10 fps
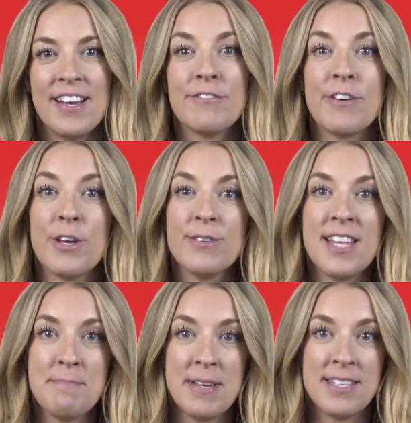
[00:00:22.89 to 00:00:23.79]
For those
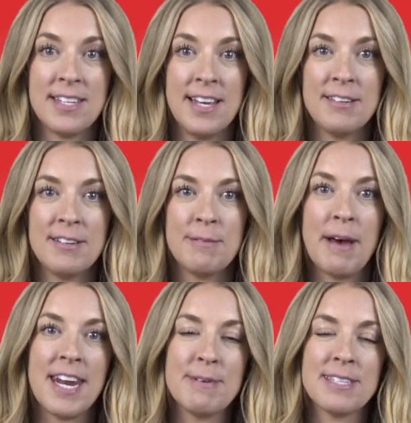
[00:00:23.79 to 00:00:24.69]
that missed it,
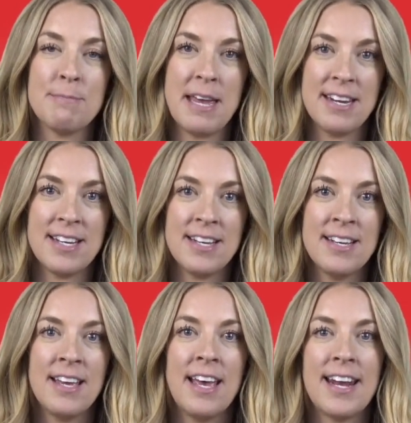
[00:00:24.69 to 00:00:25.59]
my name is Amanda
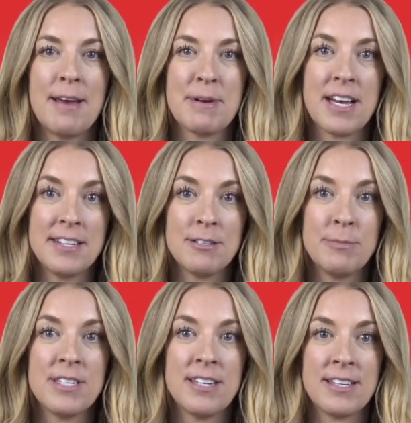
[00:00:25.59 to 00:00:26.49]
and I'm a
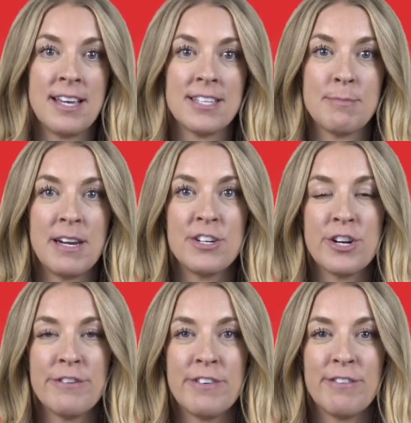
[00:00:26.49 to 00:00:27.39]
Customer Success
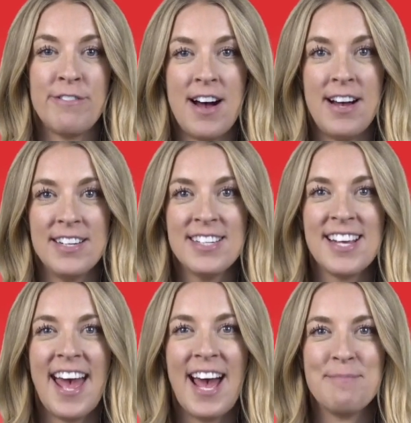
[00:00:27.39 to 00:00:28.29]
Manager for Fond
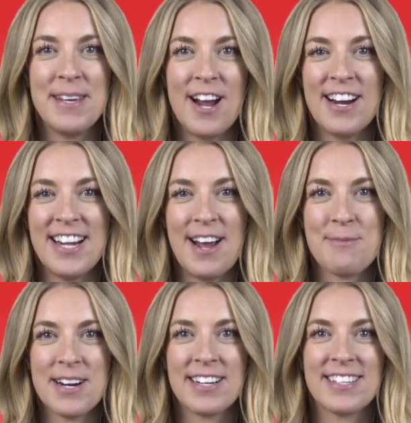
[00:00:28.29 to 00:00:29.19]
at BRE
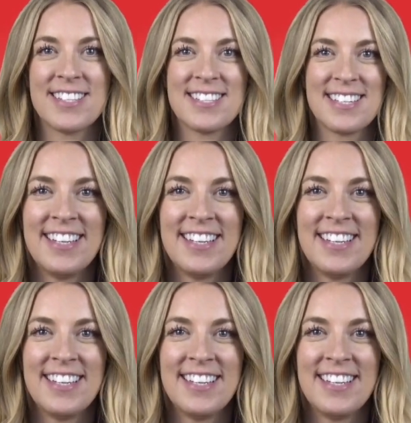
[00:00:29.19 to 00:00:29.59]
Networks.